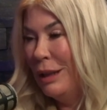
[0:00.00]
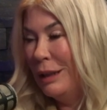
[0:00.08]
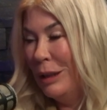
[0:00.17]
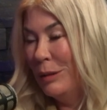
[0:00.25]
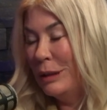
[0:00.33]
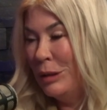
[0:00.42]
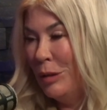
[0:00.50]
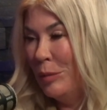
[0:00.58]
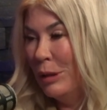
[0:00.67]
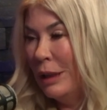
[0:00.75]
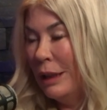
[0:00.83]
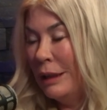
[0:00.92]
There was no
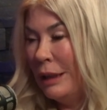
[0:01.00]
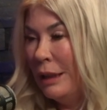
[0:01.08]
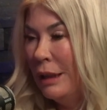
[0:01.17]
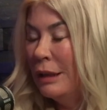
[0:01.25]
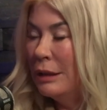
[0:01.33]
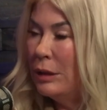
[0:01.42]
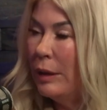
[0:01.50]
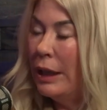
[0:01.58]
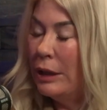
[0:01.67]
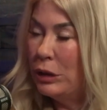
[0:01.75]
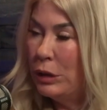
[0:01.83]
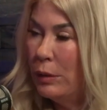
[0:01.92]
more nothing. So I
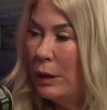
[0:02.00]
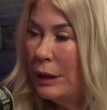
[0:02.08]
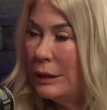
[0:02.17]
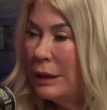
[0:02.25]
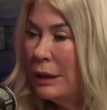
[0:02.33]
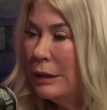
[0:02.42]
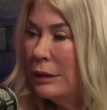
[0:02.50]
had a choice.